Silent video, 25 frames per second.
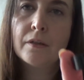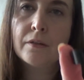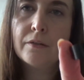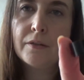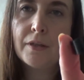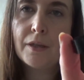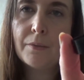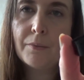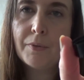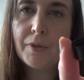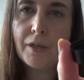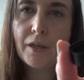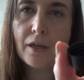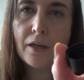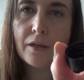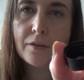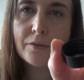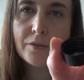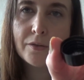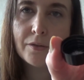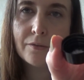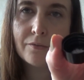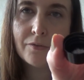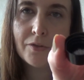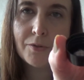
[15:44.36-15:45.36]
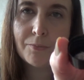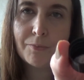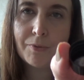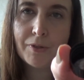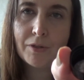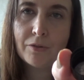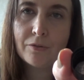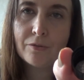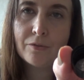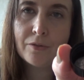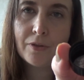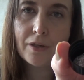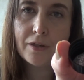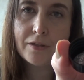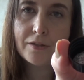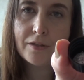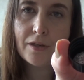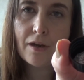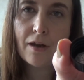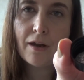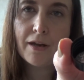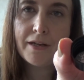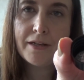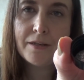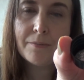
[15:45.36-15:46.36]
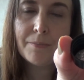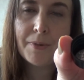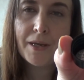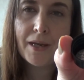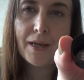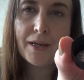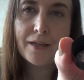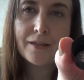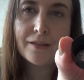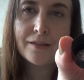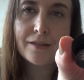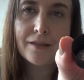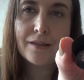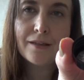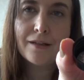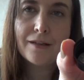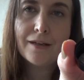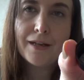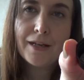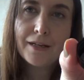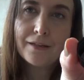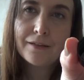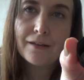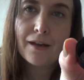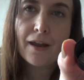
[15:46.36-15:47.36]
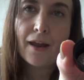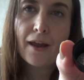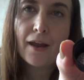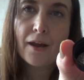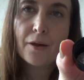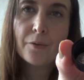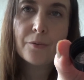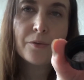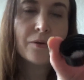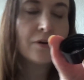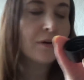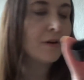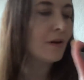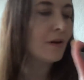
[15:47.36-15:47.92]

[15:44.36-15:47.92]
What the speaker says: There we go, so I've sprinkled a tiny bit into the lid now.